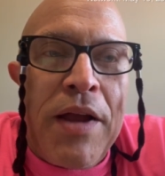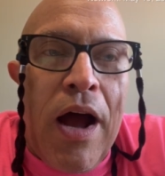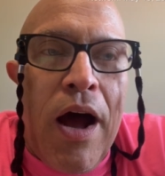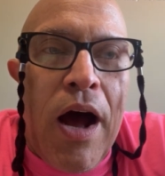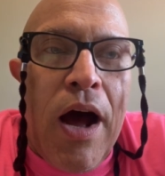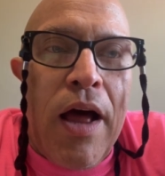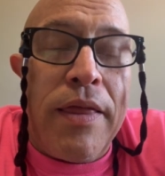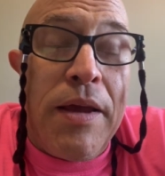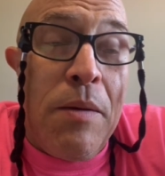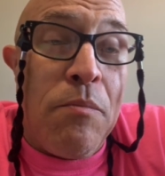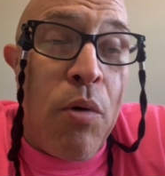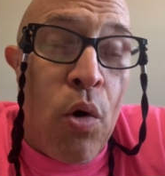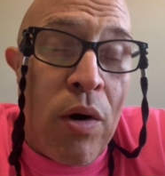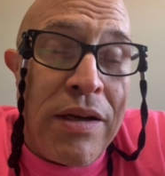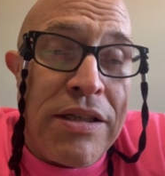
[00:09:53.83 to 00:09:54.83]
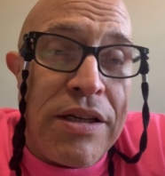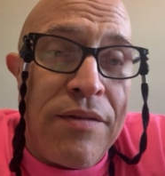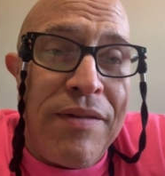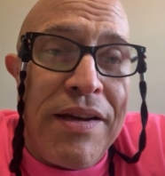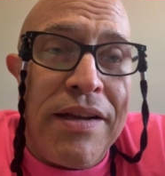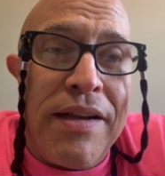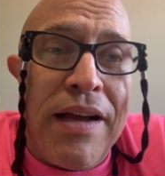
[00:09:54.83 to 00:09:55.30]
uh, the importance
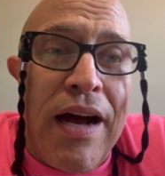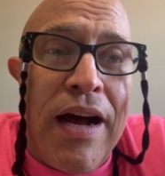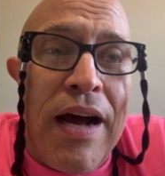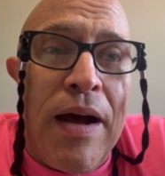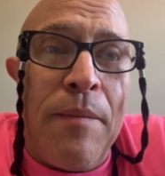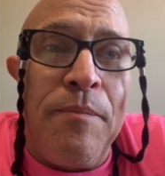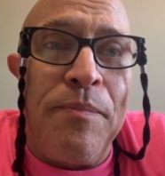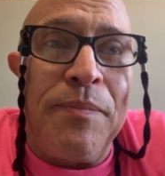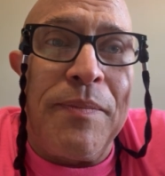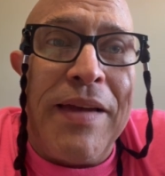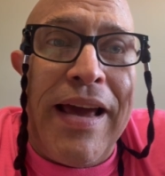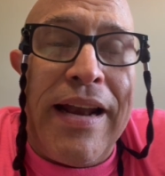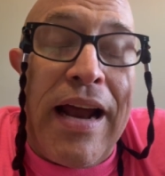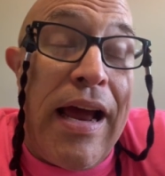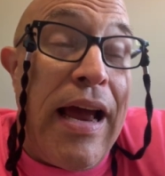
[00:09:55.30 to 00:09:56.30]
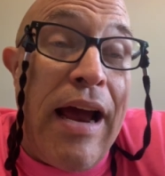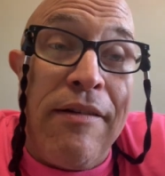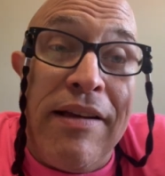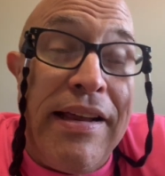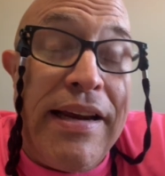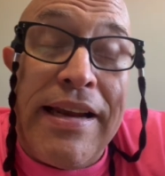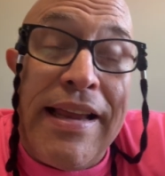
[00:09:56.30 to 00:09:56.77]
of it. Um, and I, I,
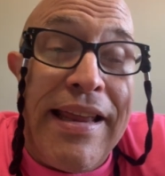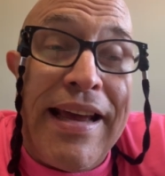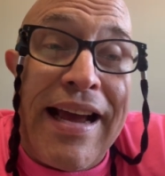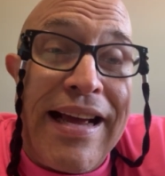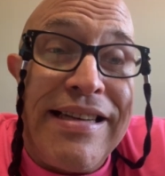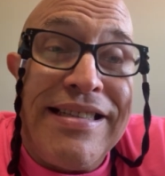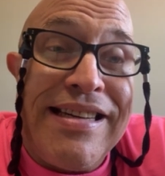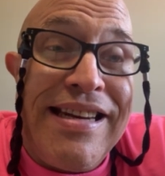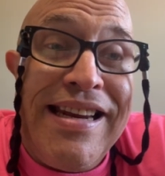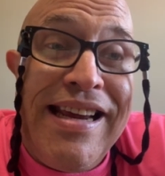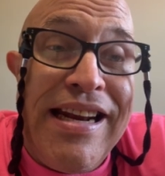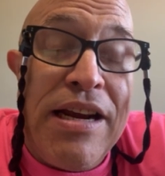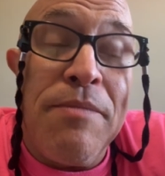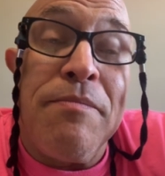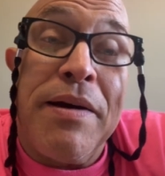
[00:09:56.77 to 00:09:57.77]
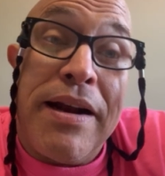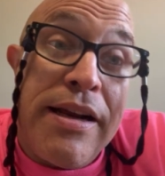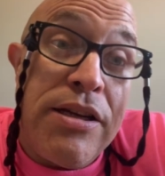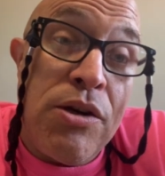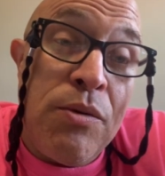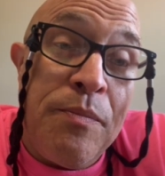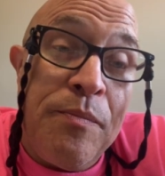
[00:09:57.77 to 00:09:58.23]
really didn't think I did need it, but I
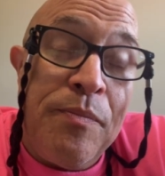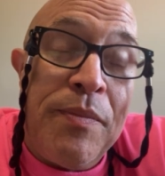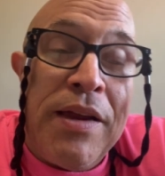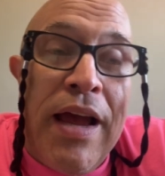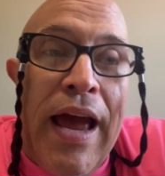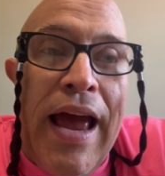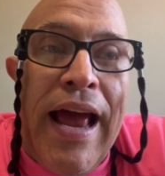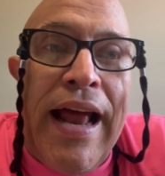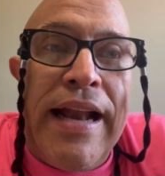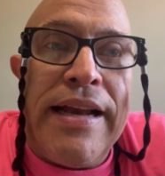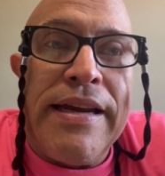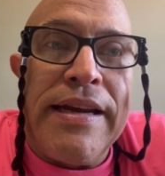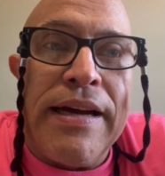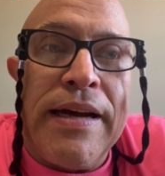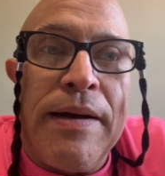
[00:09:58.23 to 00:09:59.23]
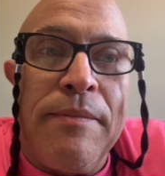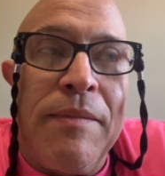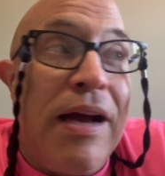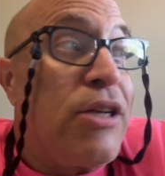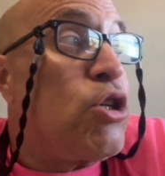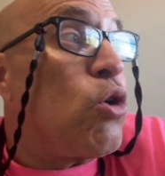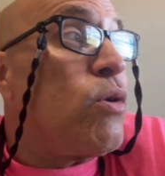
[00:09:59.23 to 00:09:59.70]
do. And um,
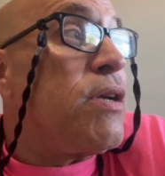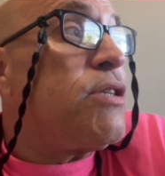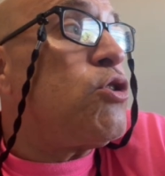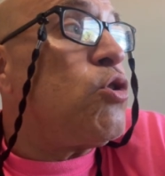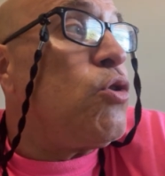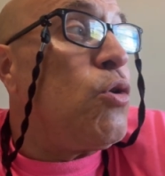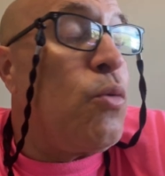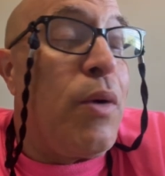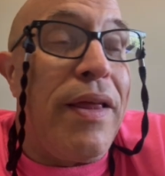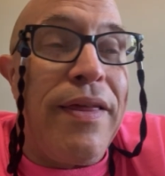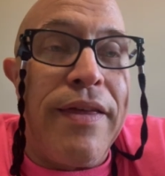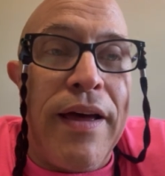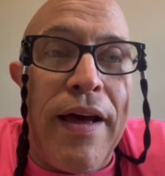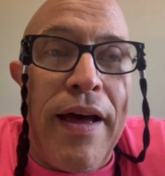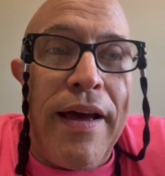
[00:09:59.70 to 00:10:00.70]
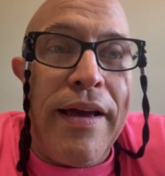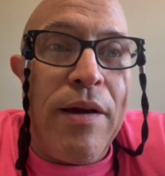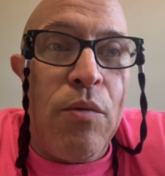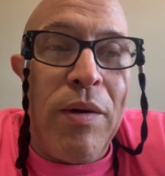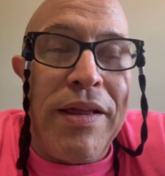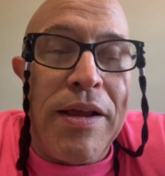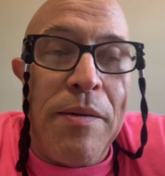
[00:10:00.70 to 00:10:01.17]
I showed it to you with uh,
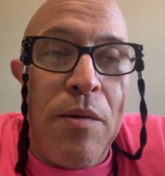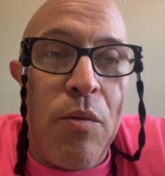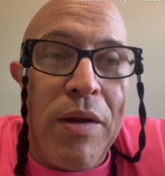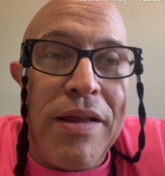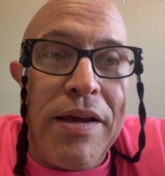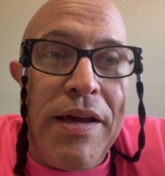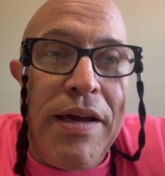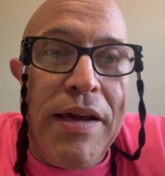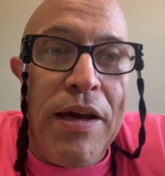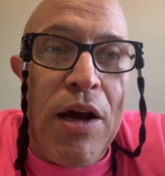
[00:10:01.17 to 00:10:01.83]
with the with the